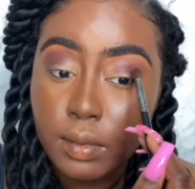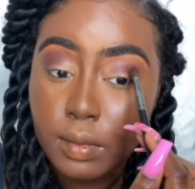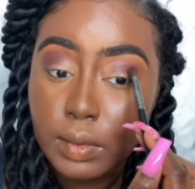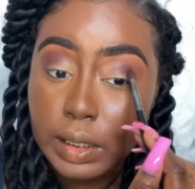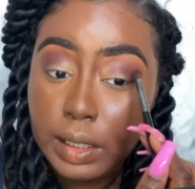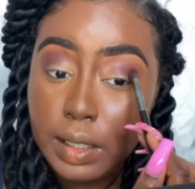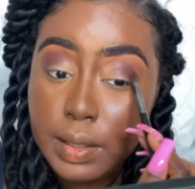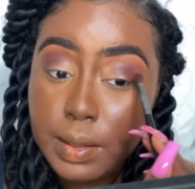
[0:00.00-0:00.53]

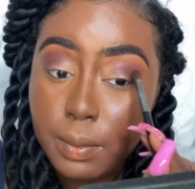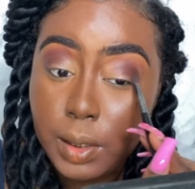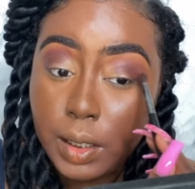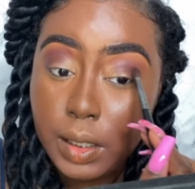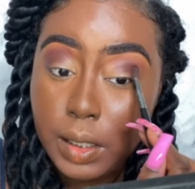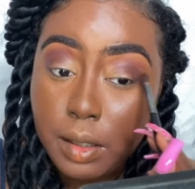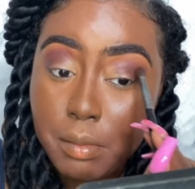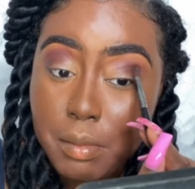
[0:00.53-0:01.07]
It's
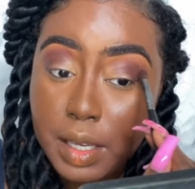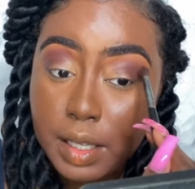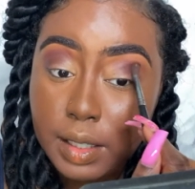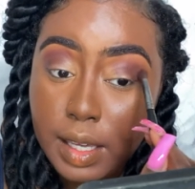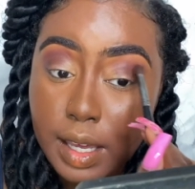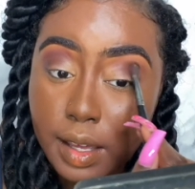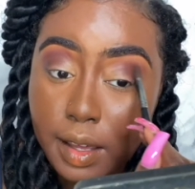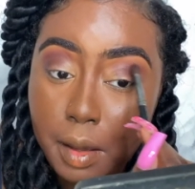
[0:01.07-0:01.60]
really a big
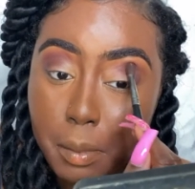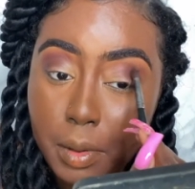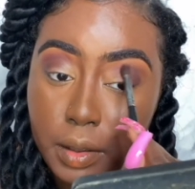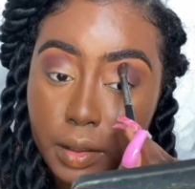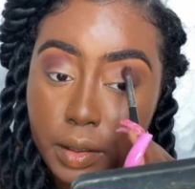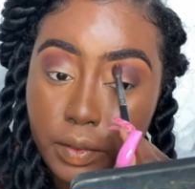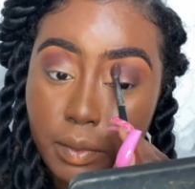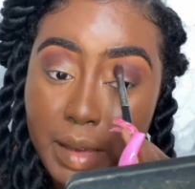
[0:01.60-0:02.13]
game
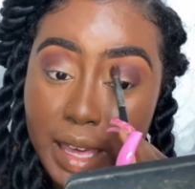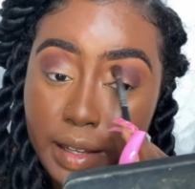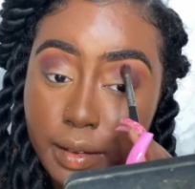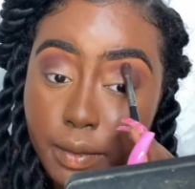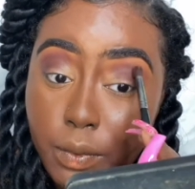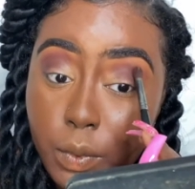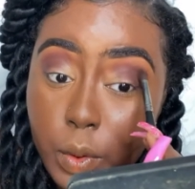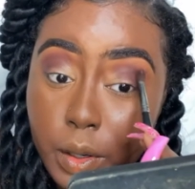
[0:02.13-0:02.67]
of back
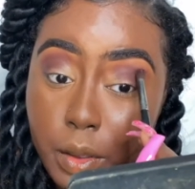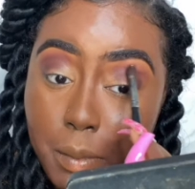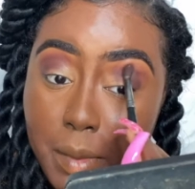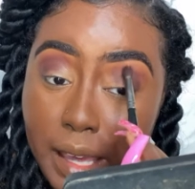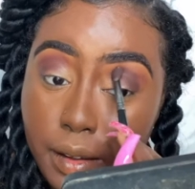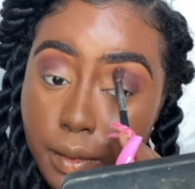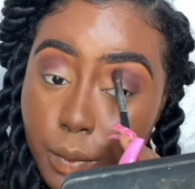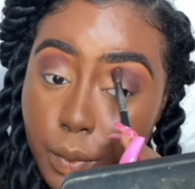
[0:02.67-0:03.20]
and forth,
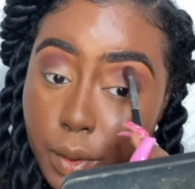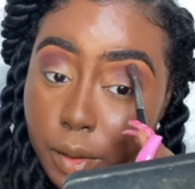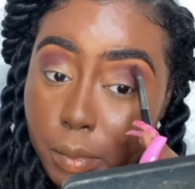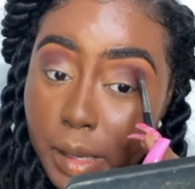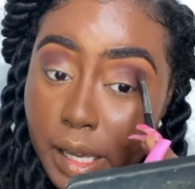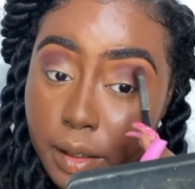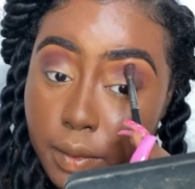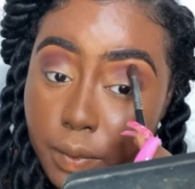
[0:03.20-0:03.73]
back and forth,
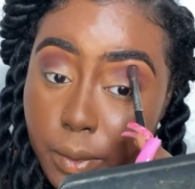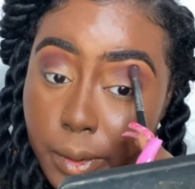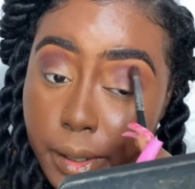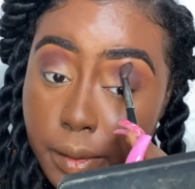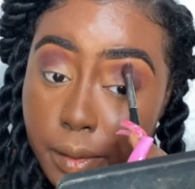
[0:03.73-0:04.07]
back and forth.